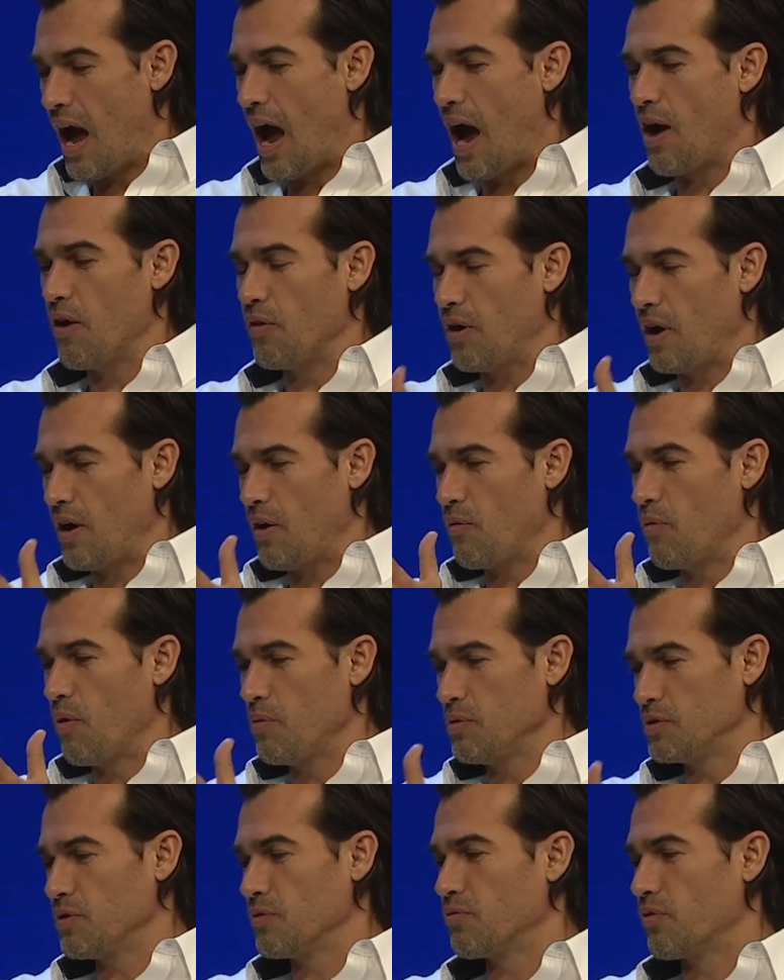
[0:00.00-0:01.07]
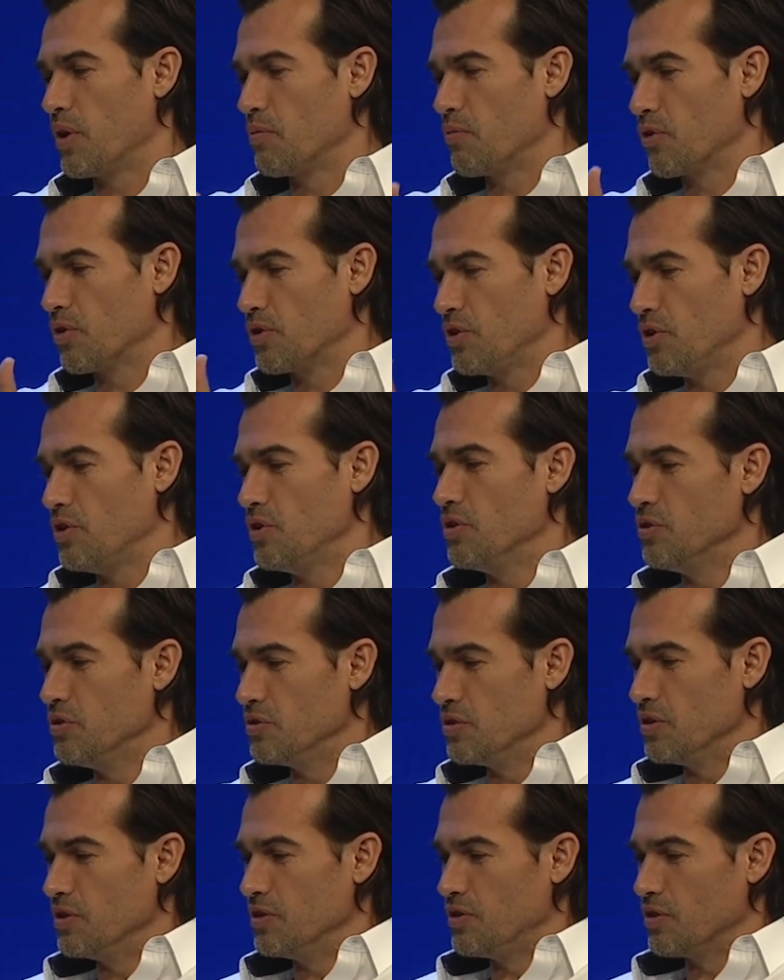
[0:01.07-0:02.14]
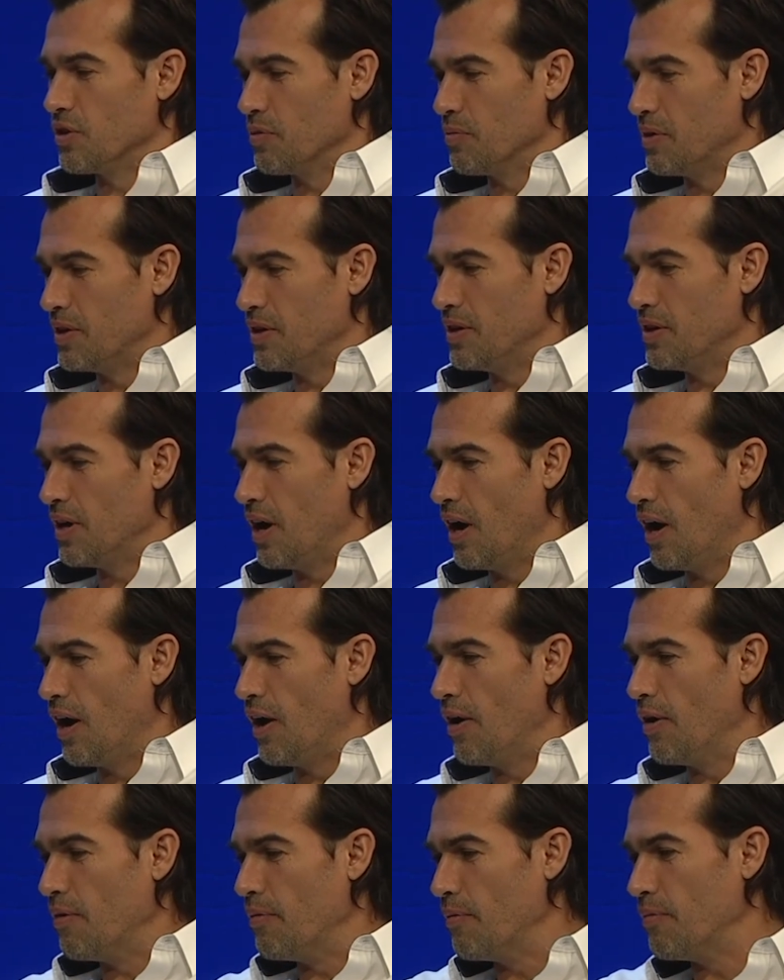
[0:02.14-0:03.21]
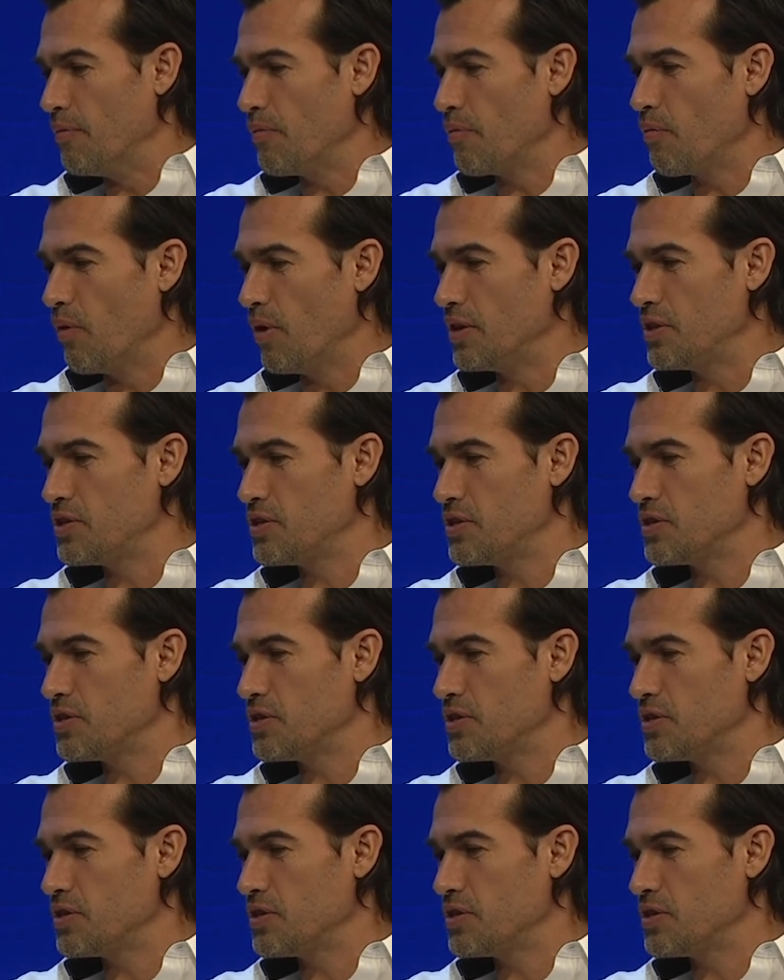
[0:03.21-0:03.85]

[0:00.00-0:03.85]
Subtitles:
what was the framework you used to determine what